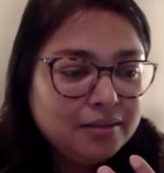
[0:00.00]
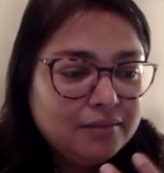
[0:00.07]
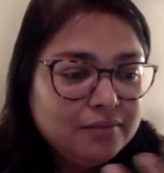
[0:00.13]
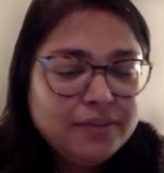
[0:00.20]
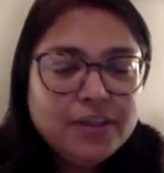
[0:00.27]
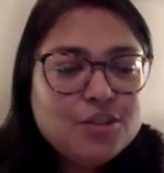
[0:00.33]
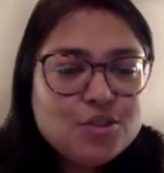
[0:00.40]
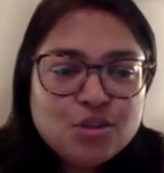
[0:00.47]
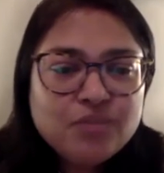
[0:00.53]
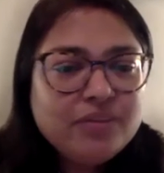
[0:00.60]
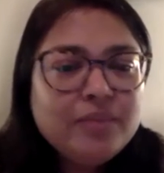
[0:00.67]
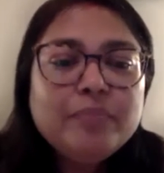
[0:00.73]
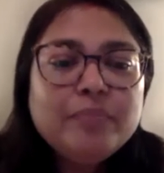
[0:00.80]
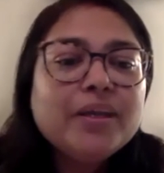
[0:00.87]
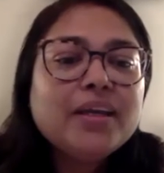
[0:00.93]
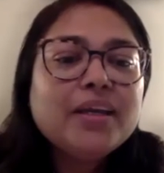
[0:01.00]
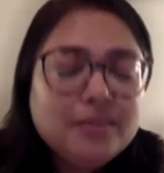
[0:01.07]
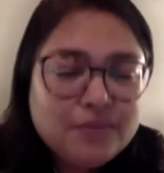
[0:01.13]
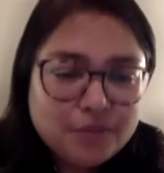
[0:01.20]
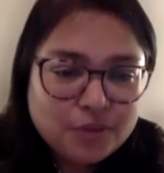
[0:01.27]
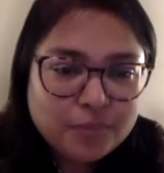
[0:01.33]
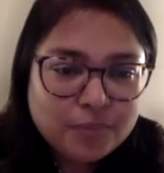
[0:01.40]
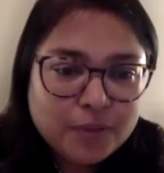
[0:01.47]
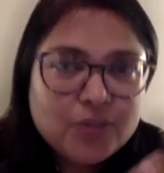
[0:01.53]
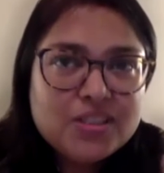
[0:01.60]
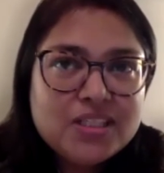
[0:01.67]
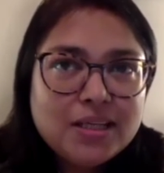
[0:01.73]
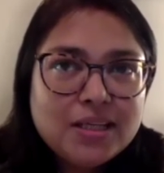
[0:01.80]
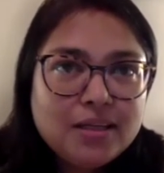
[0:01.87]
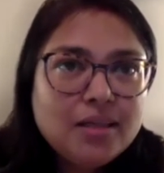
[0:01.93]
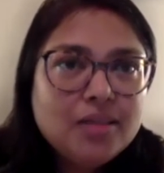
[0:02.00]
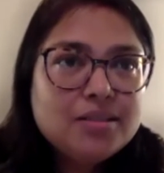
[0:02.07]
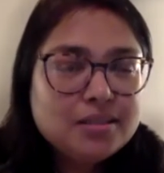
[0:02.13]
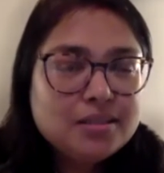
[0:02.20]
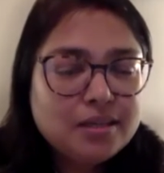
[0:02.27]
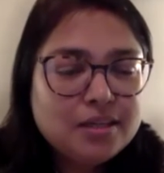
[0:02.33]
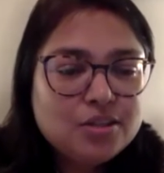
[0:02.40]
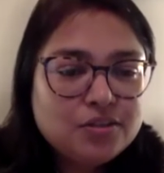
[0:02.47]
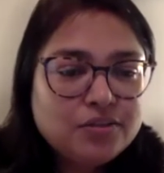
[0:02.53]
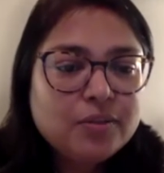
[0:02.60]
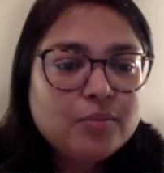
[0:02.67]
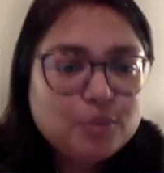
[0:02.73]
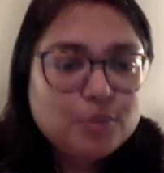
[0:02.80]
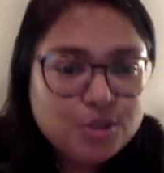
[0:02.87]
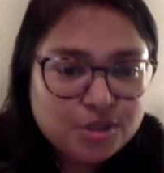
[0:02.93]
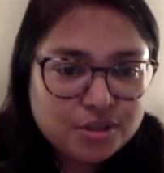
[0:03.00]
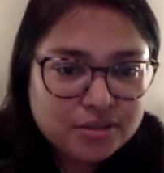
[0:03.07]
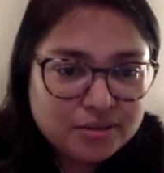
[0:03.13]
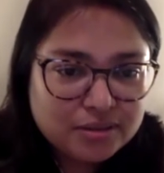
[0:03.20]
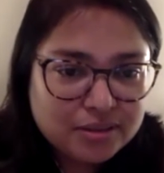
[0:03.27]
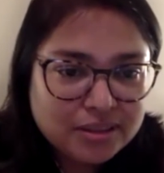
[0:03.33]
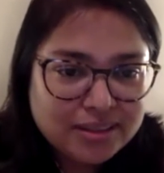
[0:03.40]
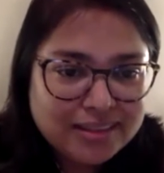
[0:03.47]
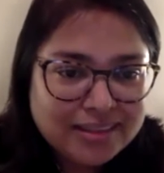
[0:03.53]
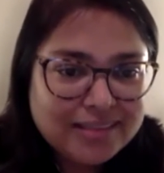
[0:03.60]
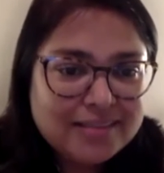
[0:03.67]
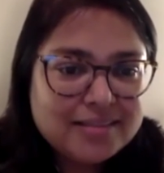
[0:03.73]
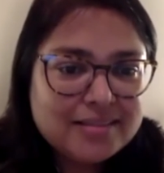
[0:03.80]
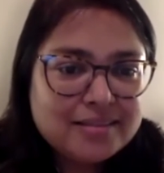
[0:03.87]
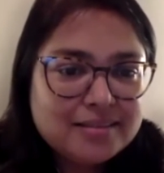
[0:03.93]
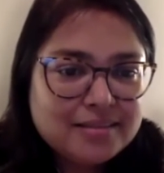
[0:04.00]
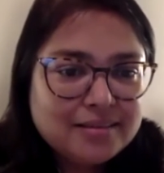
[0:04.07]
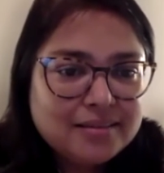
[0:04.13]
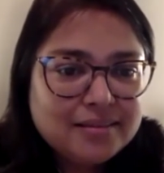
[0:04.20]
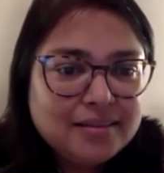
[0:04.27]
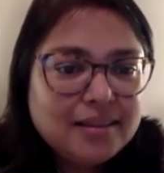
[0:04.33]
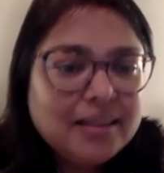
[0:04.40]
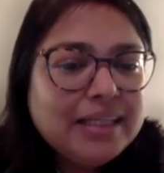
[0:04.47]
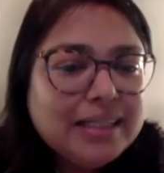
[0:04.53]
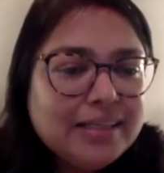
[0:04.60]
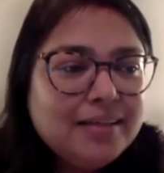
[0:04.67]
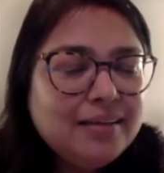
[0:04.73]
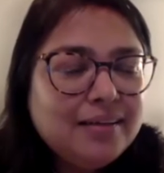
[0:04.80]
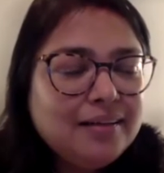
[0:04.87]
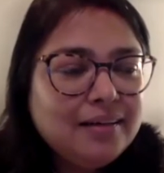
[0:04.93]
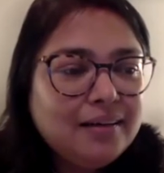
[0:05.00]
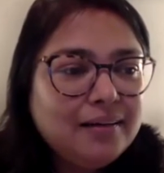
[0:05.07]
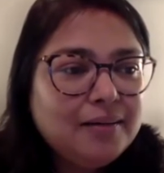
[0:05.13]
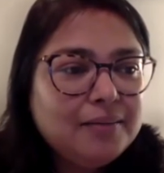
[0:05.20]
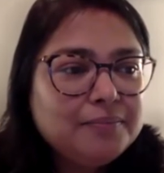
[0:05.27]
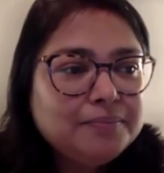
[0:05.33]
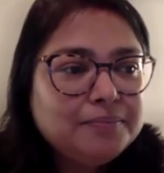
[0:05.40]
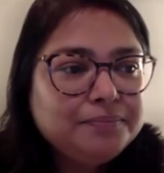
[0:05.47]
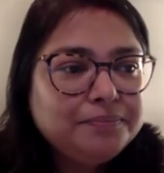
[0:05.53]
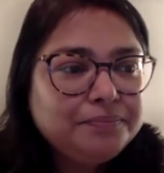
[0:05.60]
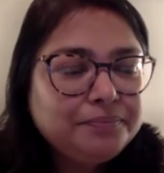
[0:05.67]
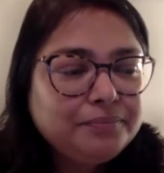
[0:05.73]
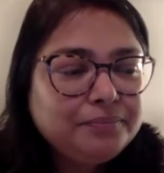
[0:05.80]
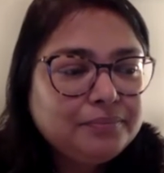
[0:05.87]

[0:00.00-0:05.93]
where should we begin from? Because taking charge of emotion is a little,